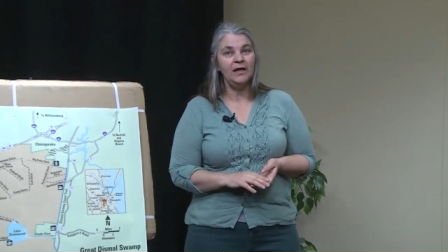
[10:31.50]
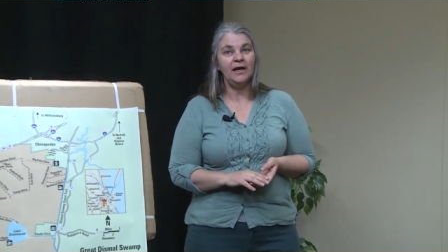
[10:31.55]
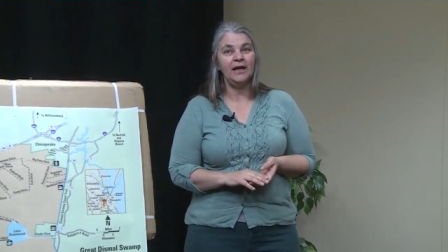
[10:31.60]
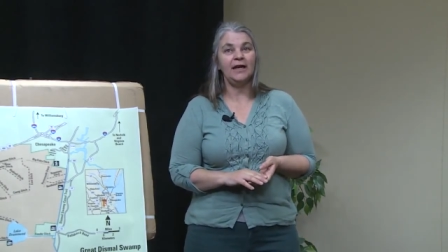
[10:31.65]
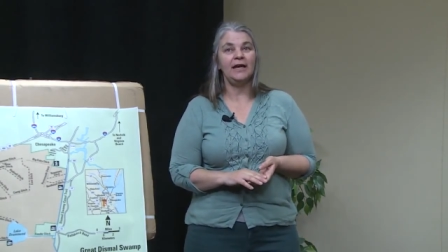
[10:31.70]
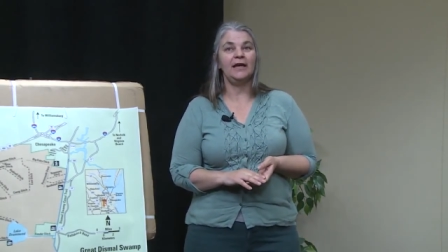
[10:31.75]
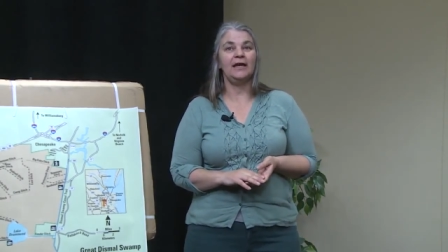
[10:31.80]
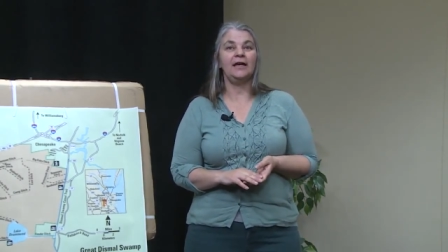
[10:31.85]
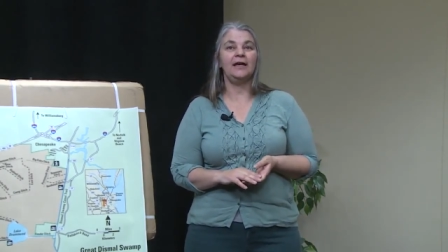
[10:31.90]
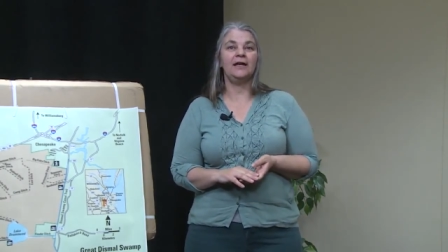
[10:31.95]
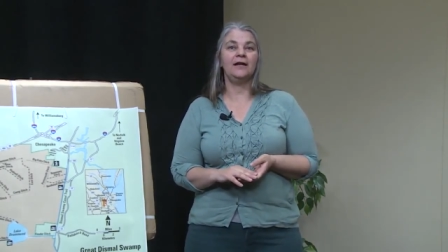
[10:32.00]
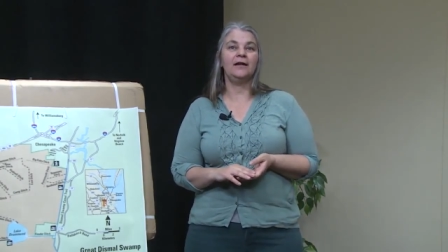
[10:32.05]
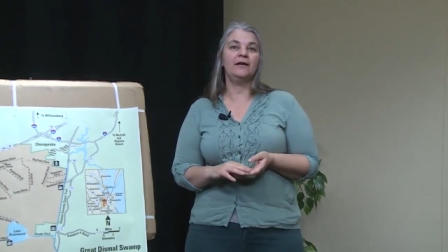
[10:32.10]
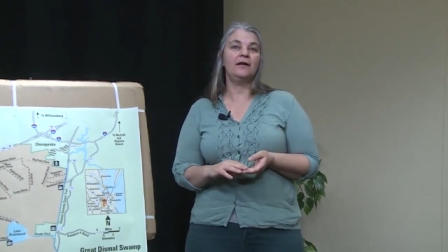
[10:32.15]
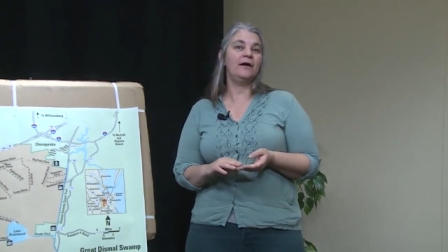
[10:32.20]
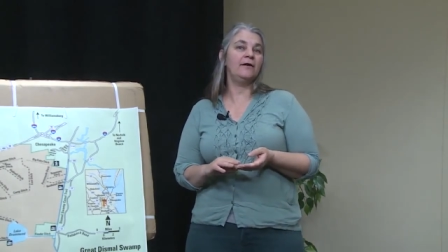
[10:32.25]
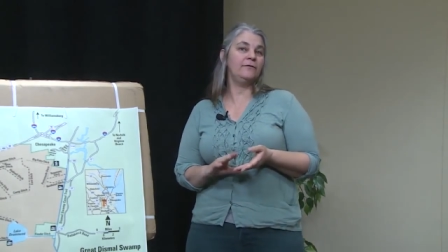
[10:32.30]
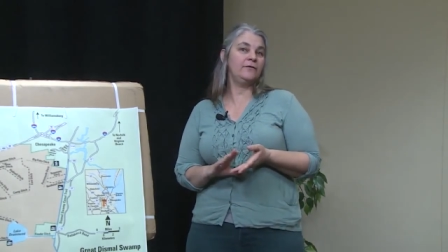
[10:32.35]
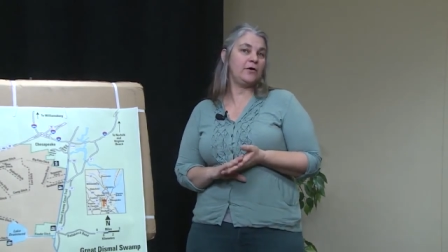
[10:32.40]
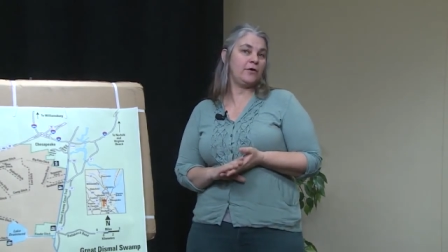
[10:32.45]
and
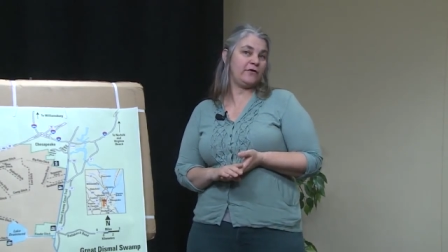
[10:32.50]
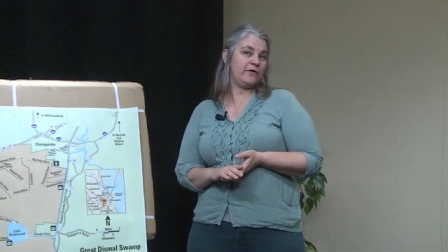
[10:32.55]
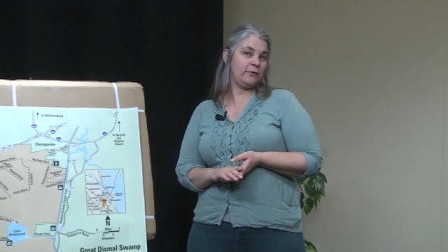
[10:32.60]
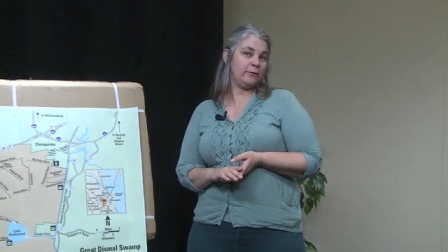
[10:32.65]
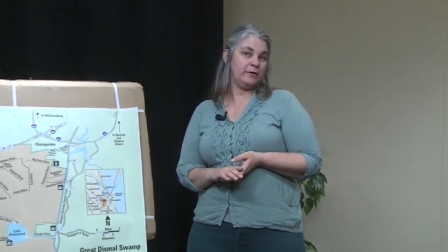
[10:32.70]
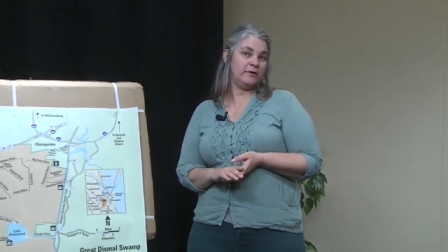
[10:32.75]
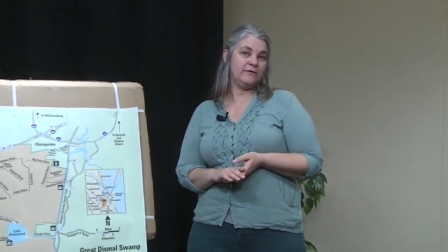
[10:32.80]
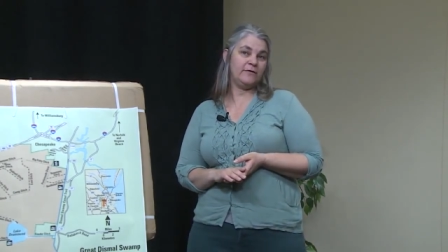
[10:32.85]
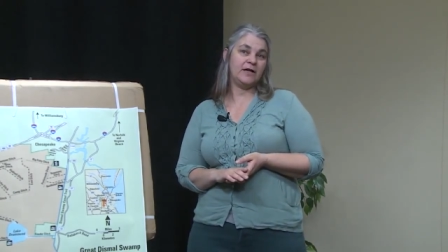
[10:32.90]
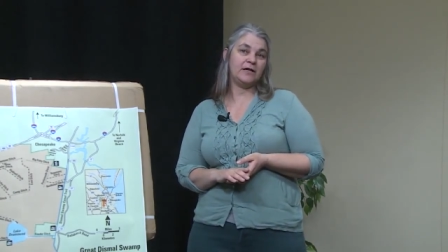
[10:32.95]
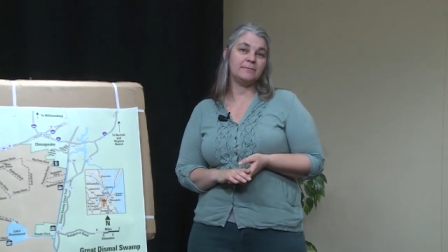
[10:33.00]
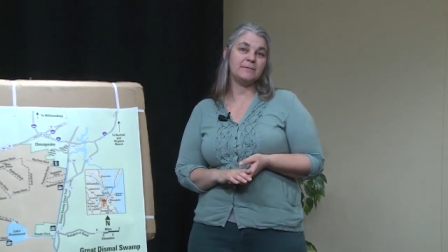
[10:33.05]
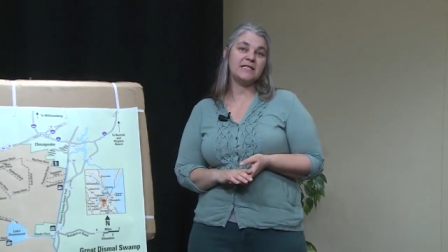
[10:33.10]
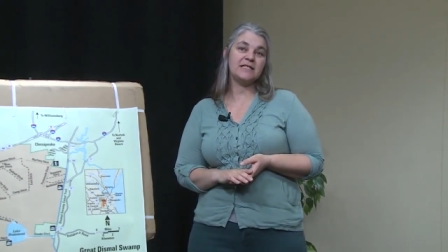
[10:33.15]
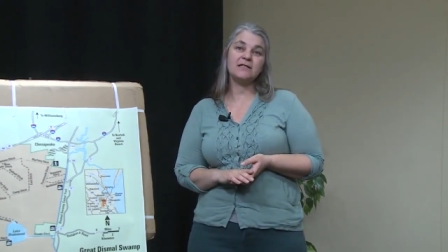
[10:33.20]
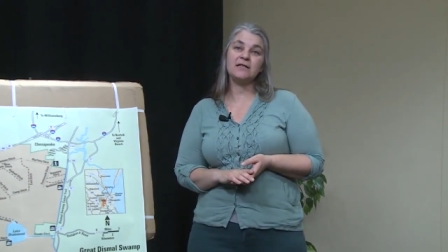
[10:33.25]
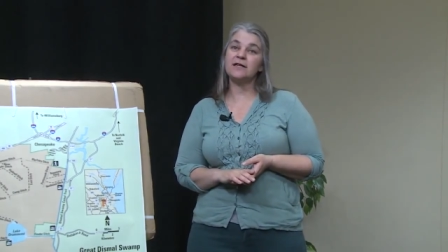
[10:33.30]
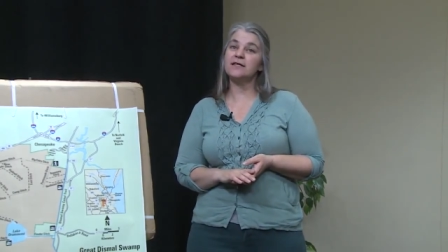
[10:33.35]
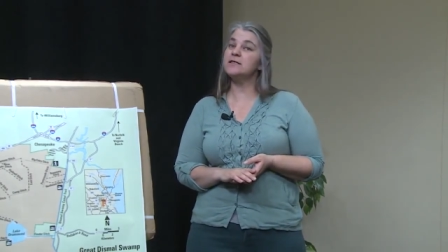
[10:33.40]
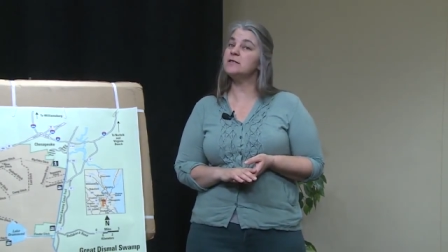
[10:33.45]
of those three venomous
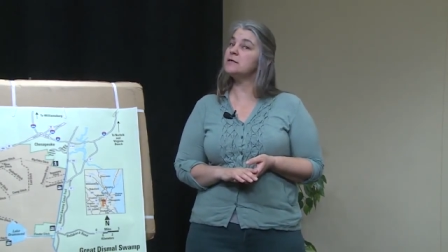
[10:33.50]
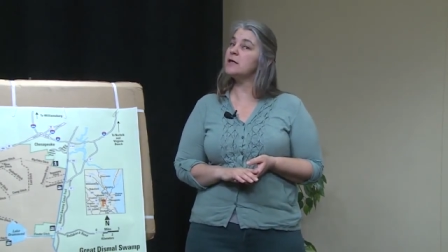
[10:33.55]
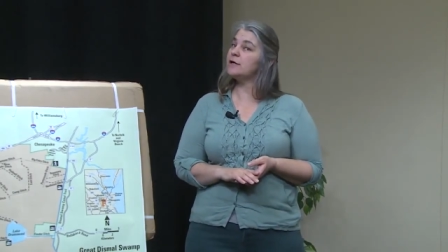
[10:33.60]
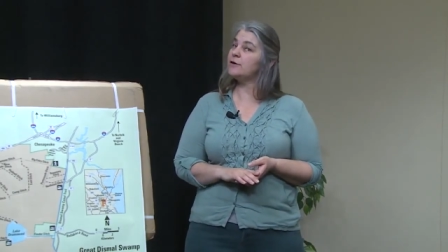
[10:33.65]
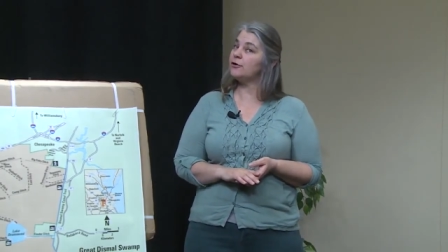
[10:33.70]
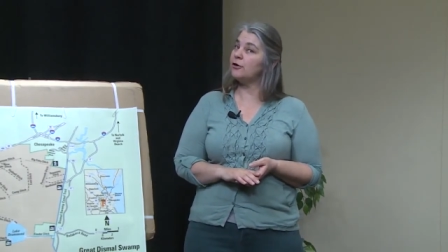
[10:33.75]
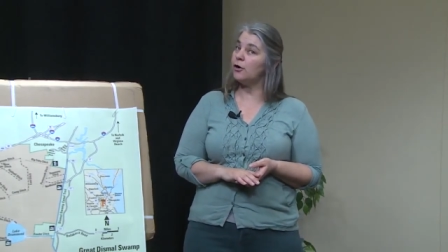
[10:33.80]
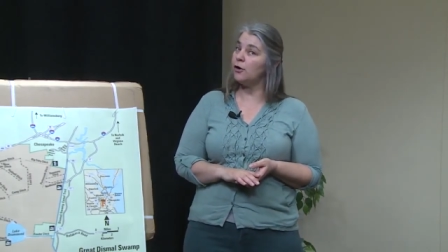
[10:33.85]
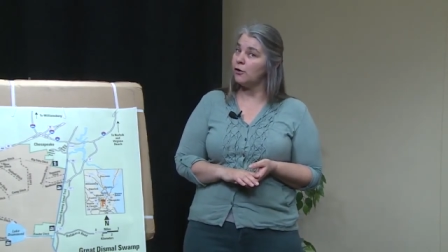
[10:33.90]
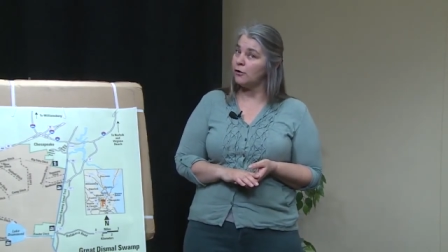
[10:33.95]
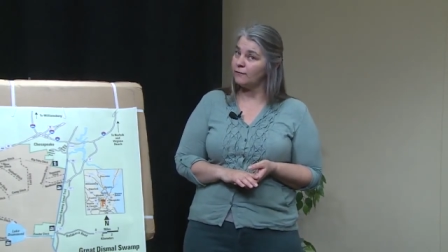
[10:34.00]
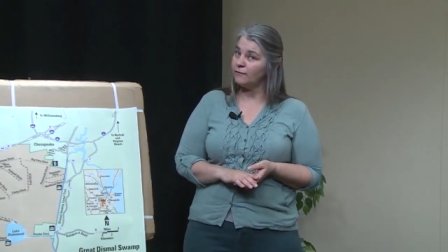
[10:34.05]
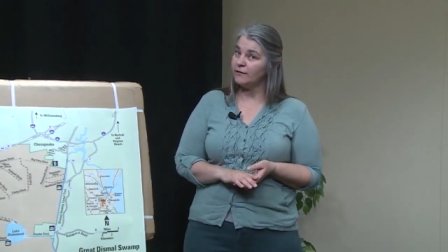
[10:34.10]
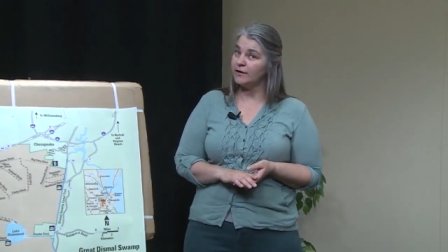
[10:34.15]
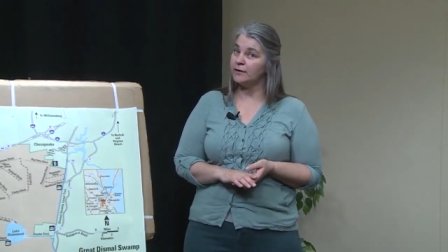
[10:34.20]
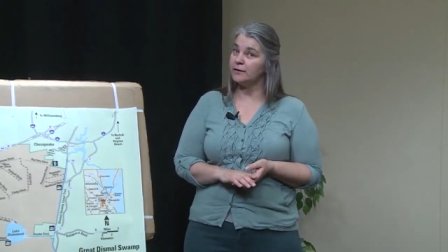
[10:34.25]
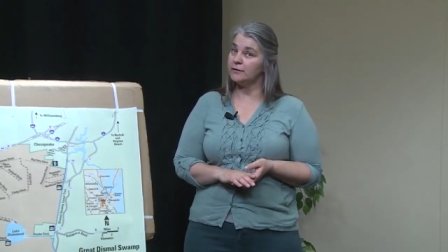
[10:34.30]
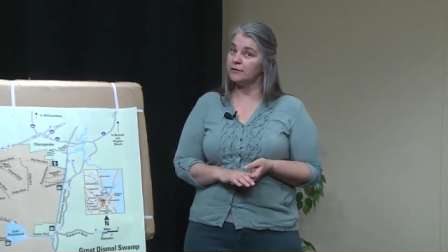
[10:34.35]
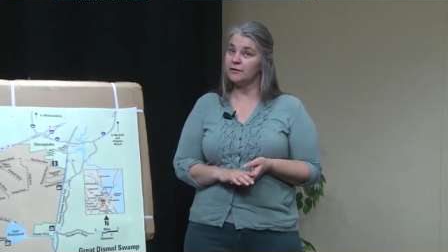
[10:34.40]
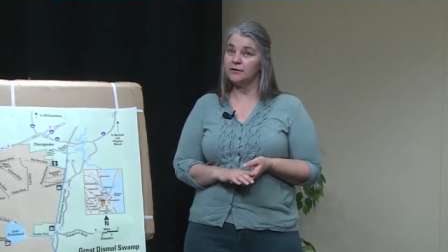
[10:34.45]
snakes, they are all
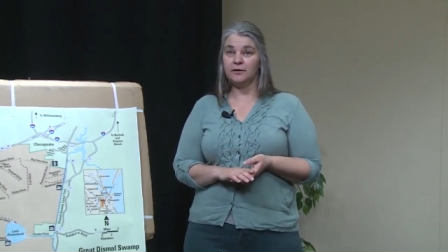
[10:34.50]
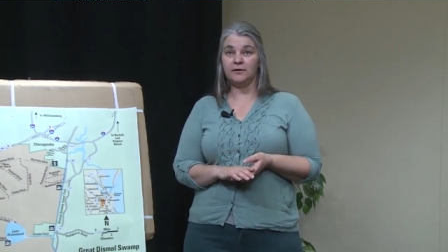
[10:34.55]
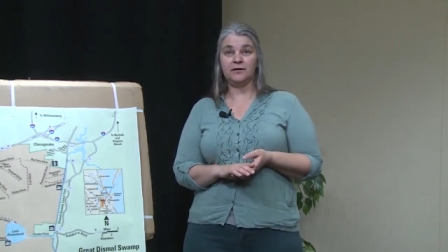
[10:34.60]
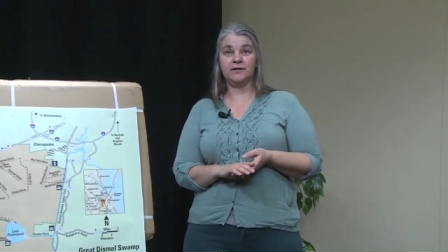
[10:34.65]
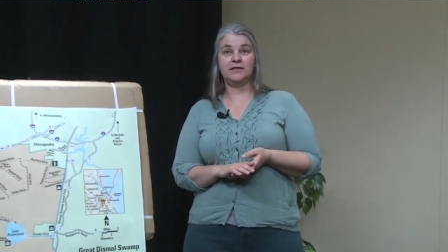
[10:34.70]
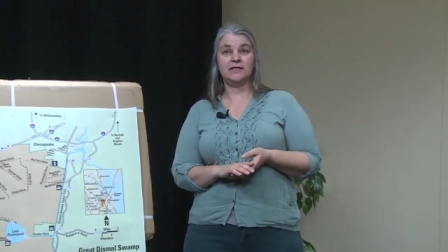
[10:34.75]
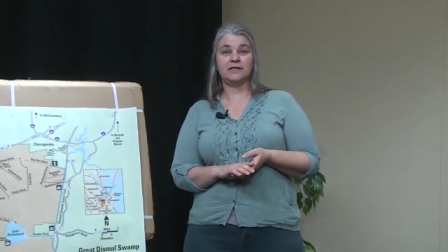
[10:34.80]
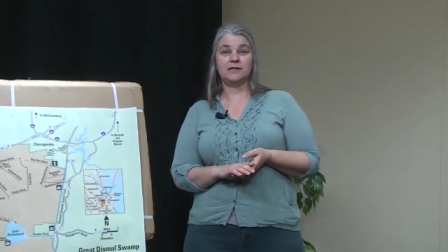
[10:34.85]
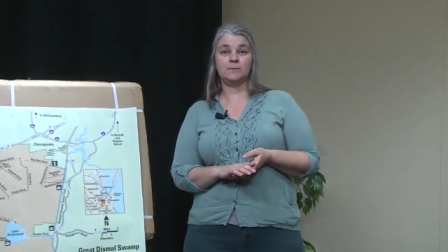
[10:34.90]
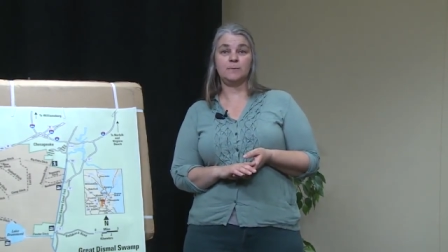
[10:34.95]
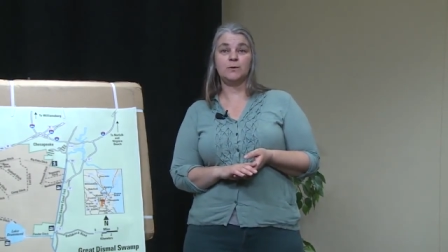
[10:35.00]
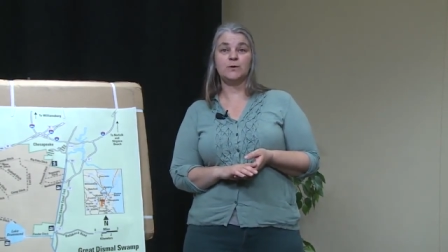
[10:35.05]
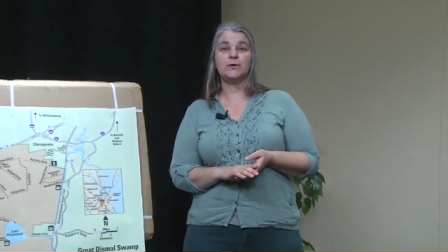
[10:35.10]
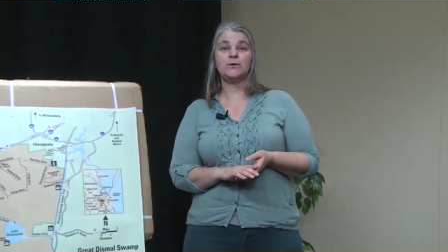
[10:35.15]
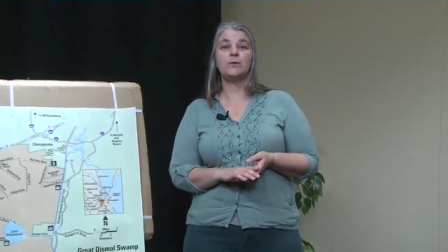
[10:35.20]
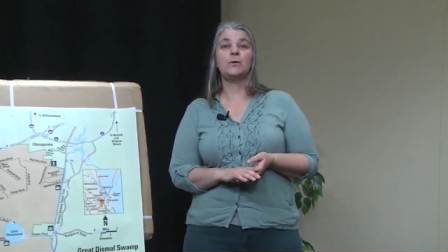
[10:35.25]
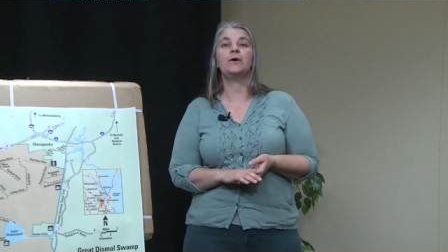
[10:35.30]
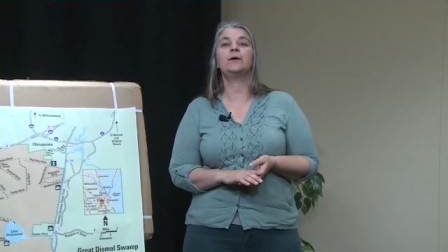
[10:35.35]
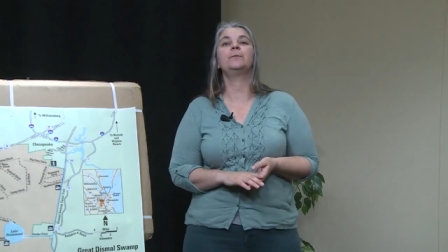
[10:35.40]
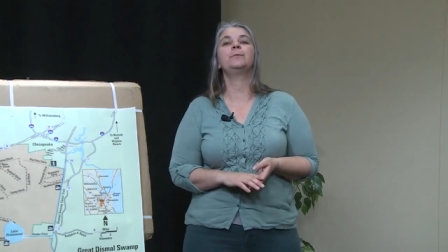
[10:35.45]
found in the Dismal
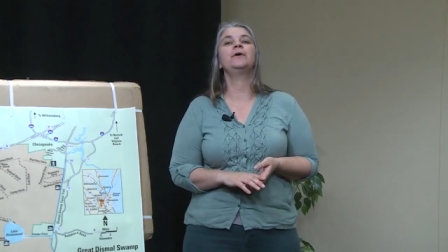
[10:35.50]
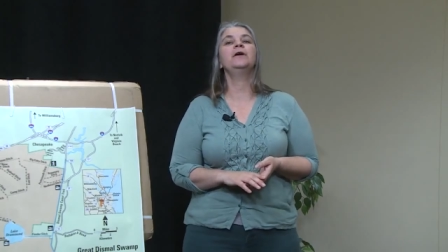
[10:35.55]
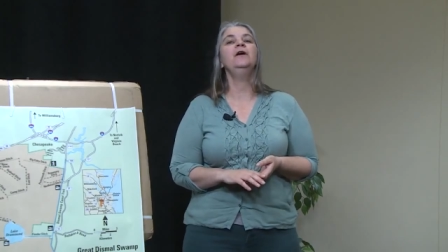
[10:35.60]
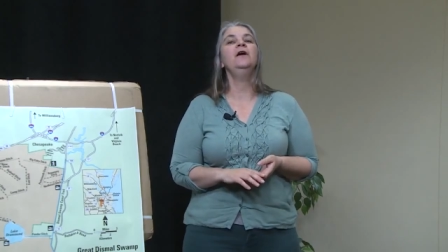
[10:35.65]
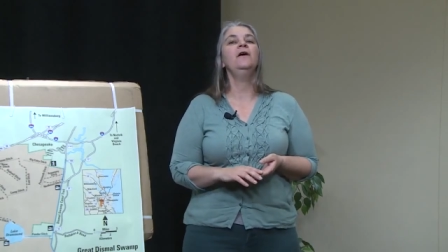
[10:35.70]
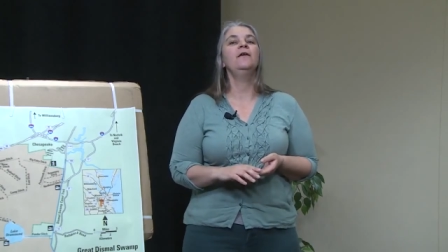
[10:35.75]
Swamp.